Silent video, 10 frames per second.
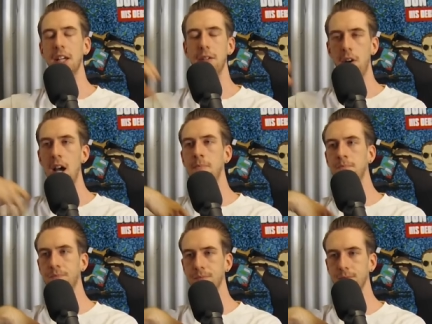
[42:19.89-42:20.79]
Like if I'm
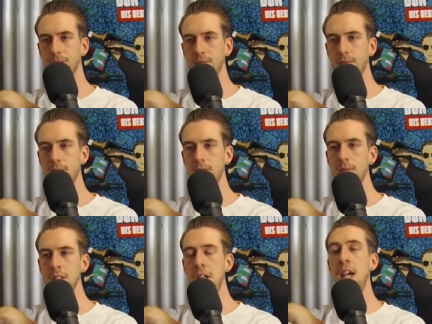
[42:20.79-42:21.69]

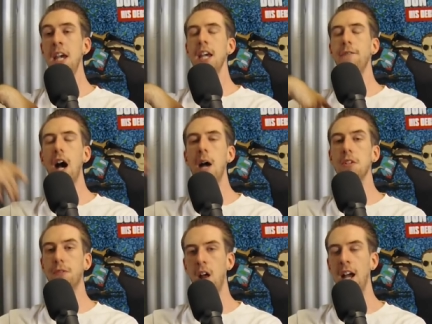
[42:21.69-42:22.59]
if I
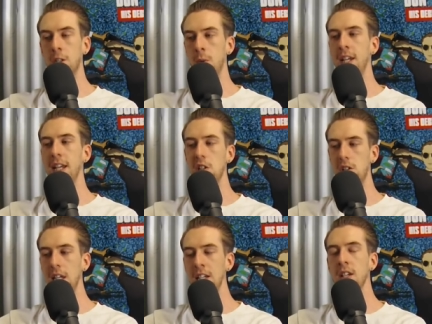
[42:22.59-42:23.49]
was flying to
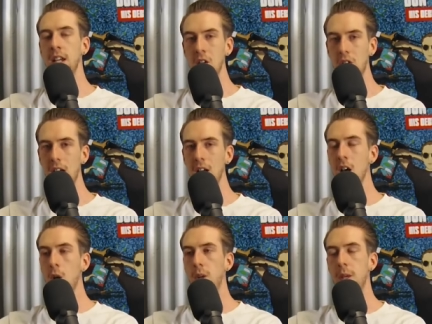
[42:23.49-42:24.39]
Indonesia
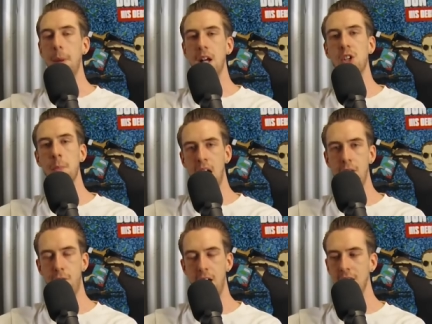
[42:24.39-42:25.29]
with a bunch of my
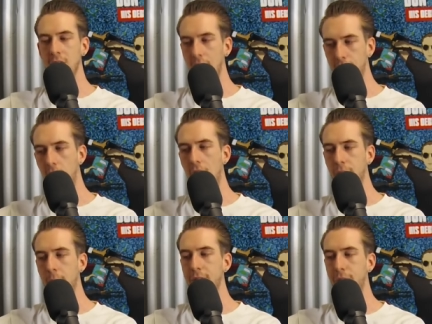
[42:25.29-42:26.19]
friends, like five
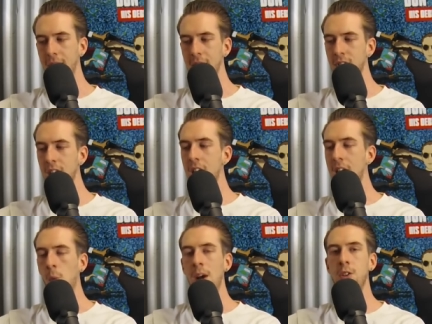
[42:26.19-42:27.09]
of my friends,
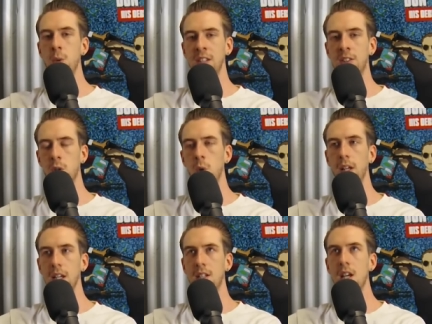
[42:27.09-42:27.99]
and we're doing
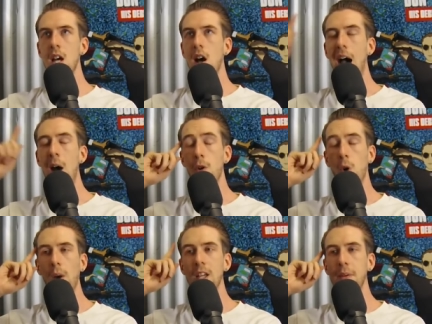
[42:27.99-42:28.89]
schoolies, I would
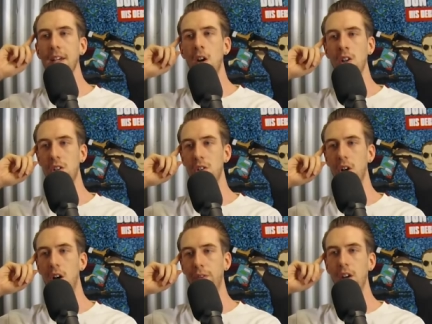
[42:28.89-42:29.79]
always be conscious
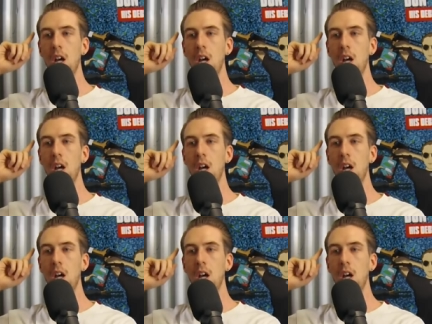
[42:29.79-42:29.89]
of,